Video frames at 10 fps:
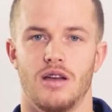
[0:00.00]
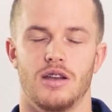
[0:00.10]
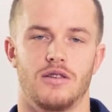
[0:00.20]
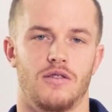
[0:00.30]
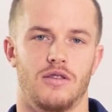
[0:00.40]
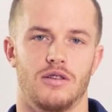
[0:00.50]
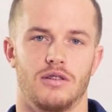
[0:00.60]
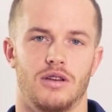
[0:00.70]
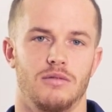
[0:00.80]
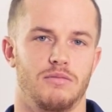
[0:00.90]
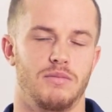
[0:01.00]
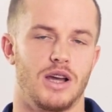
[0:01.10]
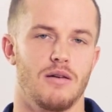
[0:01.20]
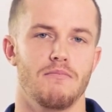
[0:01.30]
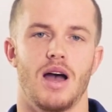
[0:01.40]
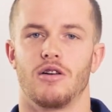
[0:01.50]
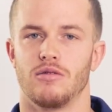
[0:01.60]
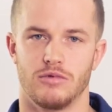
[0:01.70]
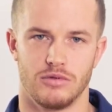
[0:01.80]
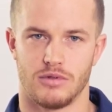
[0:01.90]
It doesn't become
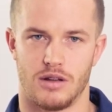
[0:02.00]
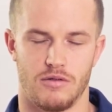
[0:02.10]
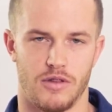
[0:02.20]
malleable under the